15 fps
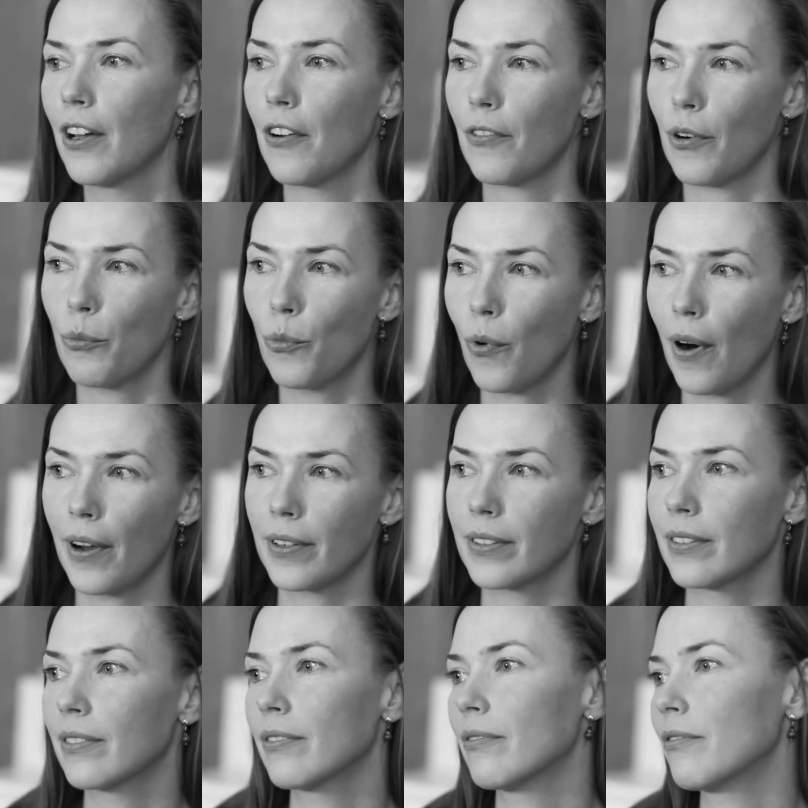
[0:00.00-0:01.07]
from
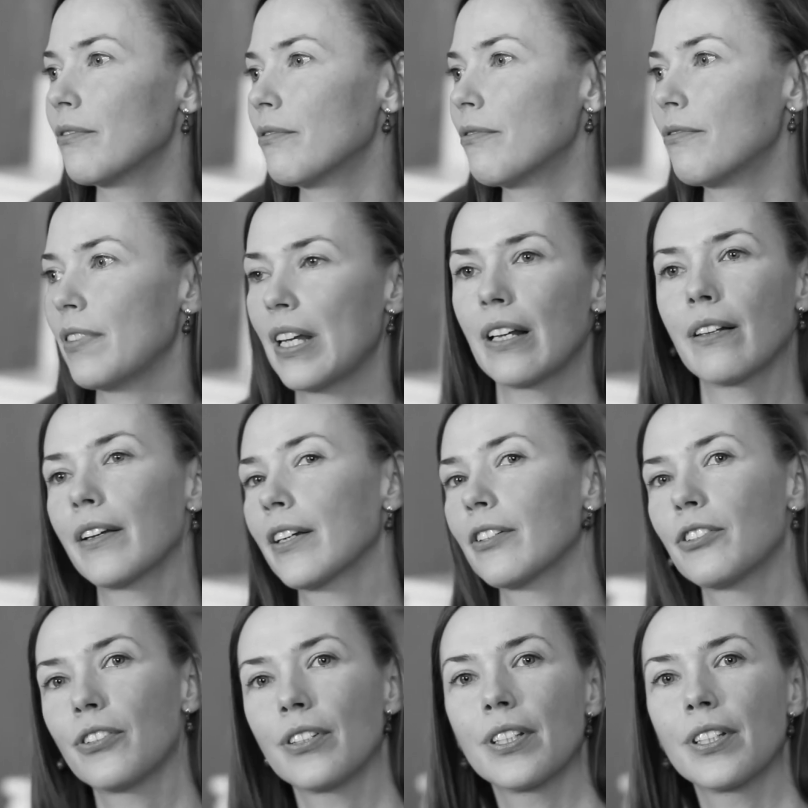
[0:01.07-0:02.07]
one feeling to